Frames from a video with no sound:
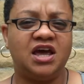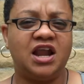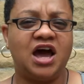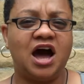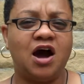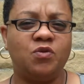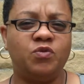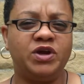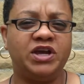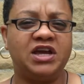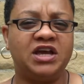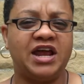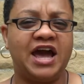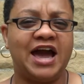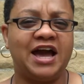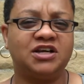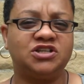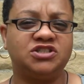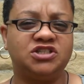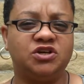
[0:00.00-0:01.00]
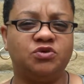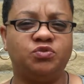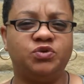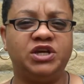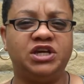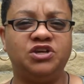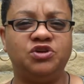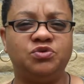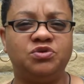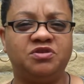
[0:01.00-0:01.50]
and how we can actually
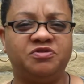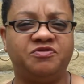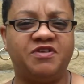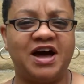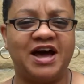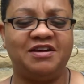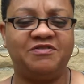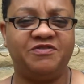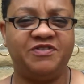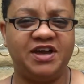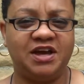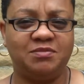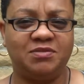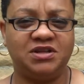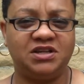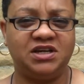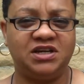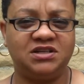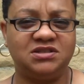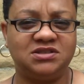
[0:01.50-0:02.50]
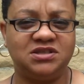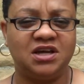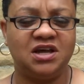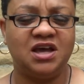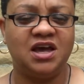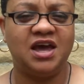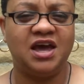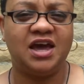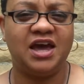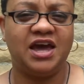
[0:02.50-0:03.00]
reunify families
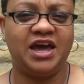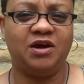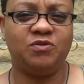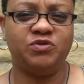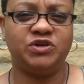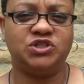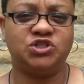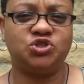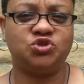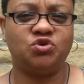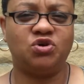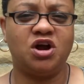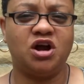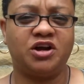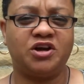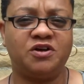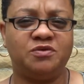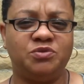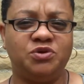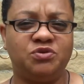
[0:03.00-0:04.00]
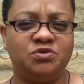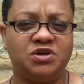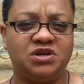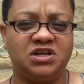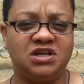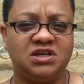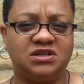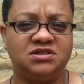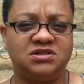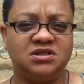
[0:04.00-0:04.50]
and restore our
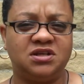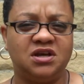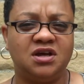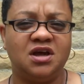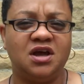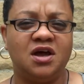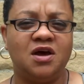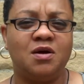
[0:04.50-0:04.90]
communities